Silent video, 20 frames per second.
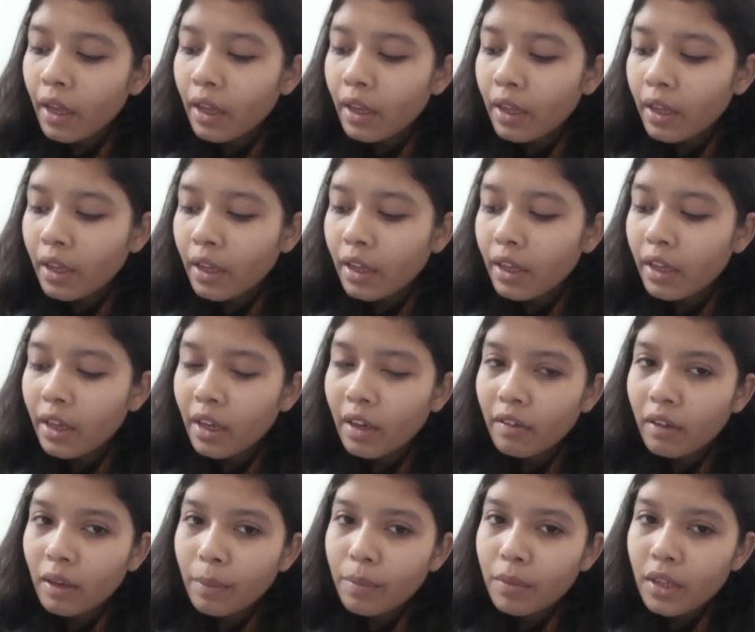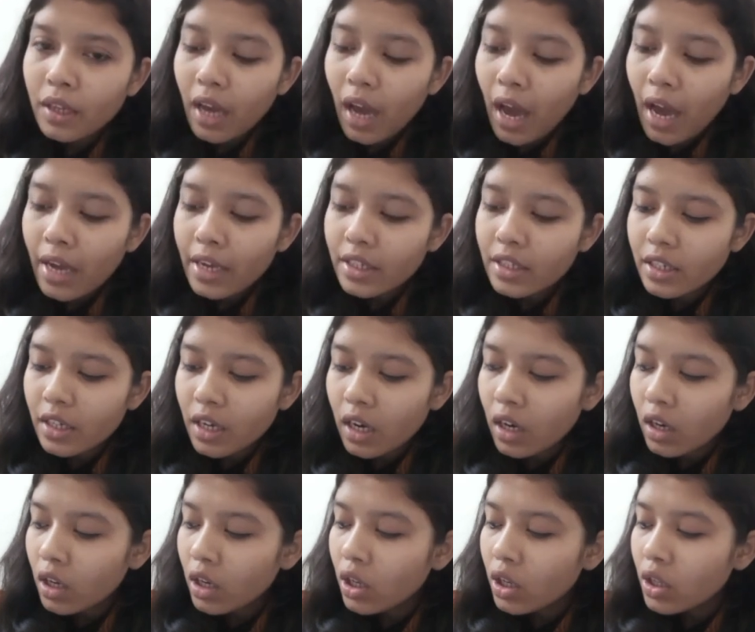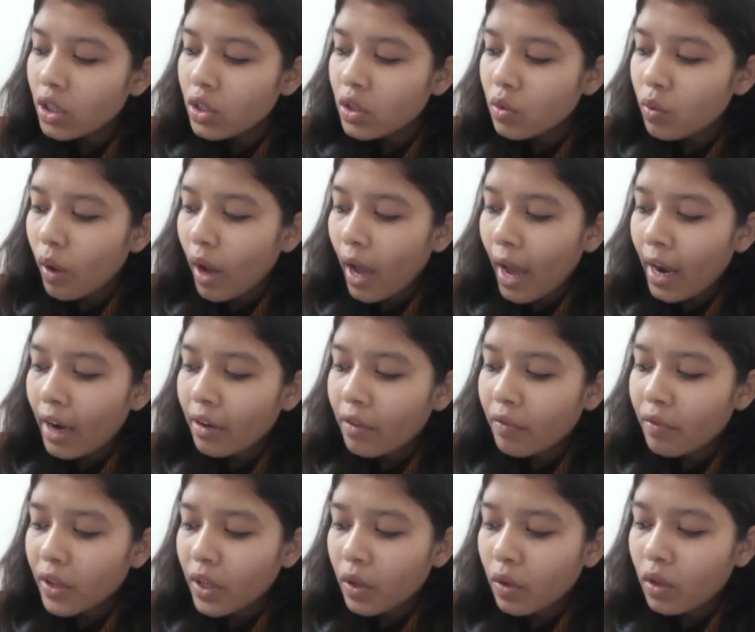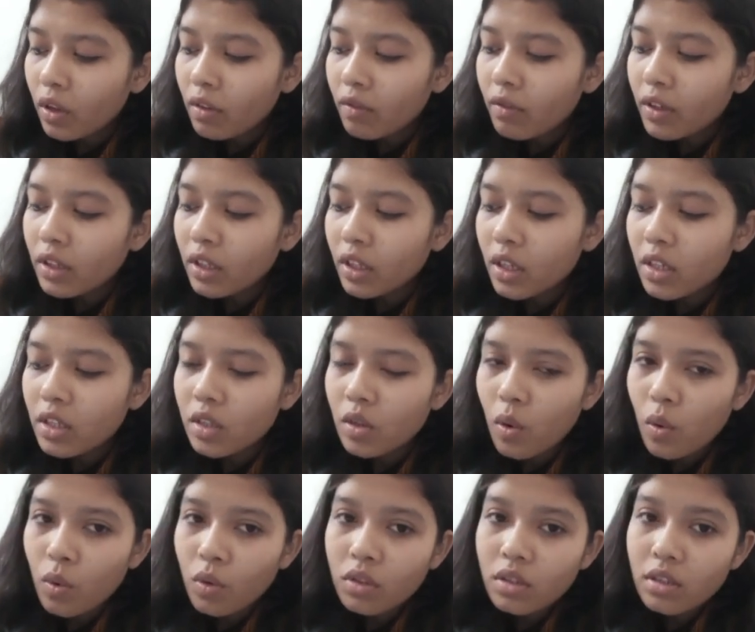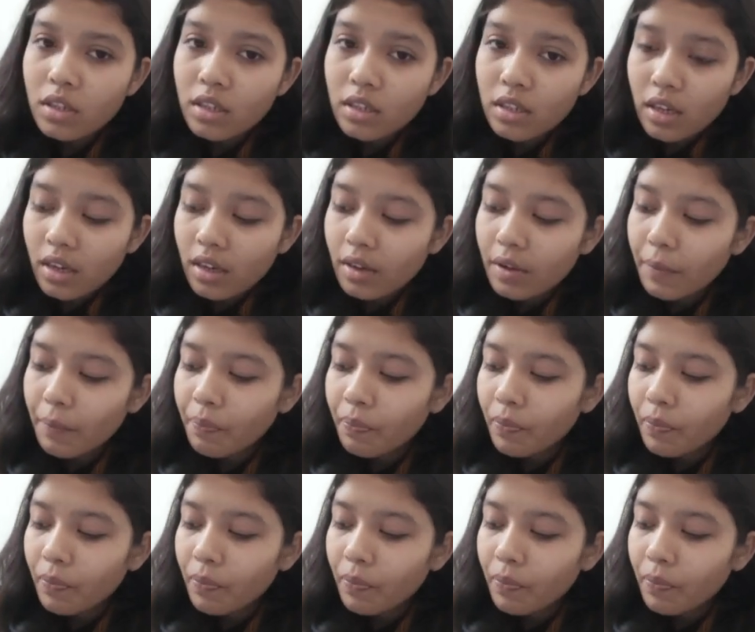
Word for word: he gave up the idea to add fuel with his own stick.